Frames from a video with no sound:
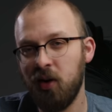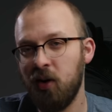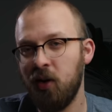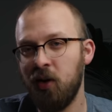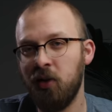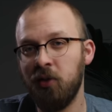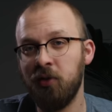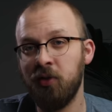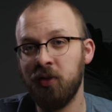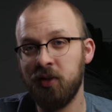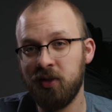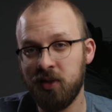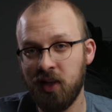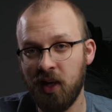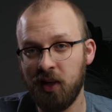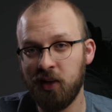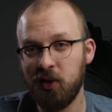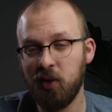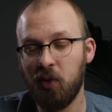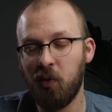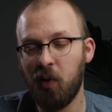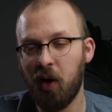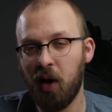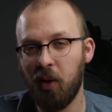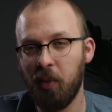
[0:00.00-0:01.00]
of
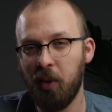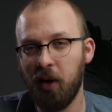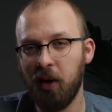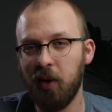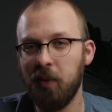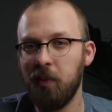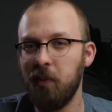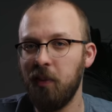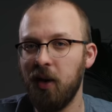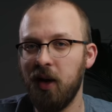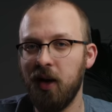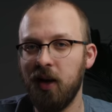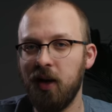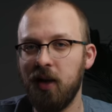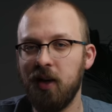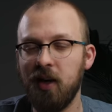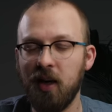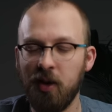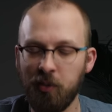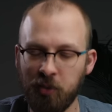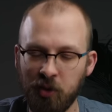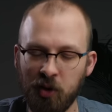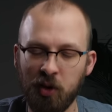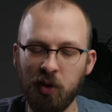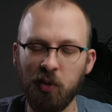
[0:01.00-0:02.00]
Technorama, my
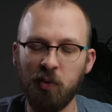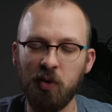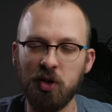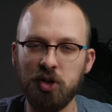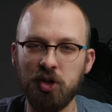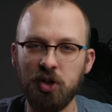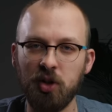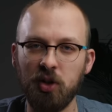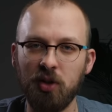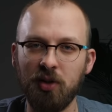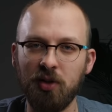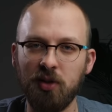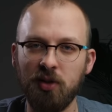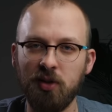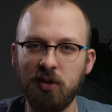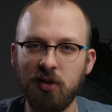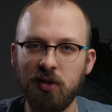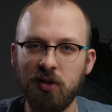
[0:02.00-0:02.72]
Nebula original.